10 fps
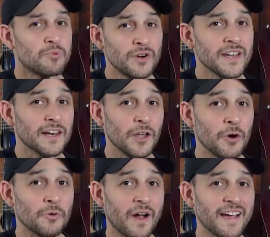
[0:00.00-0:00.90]
Pretty
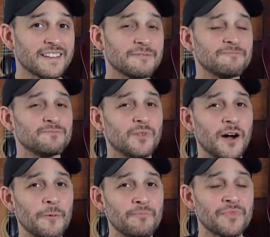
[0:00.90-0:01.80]
low, right?
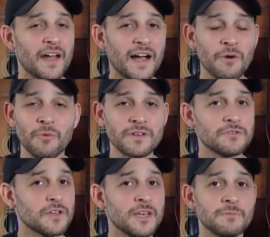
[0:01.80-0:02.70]
Well, I want
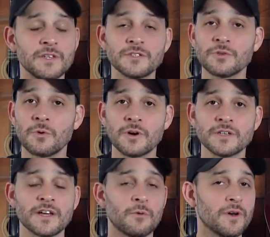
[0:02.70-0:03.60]
to keep these
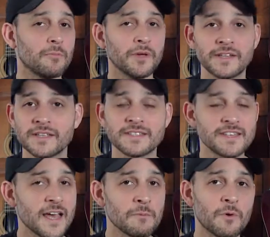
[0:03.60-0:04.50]
chords, I want to play the
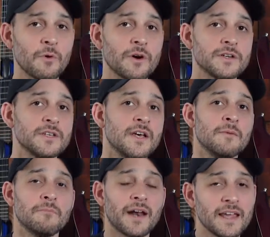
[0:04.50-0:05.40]
same chords,
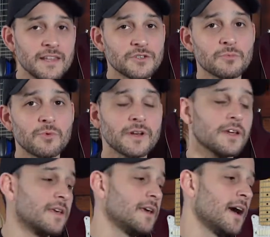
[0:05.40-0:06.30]
but I need to bring
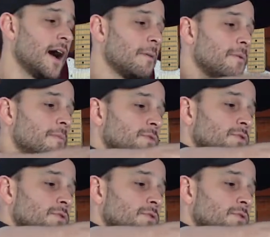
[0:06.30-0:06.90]
the key up.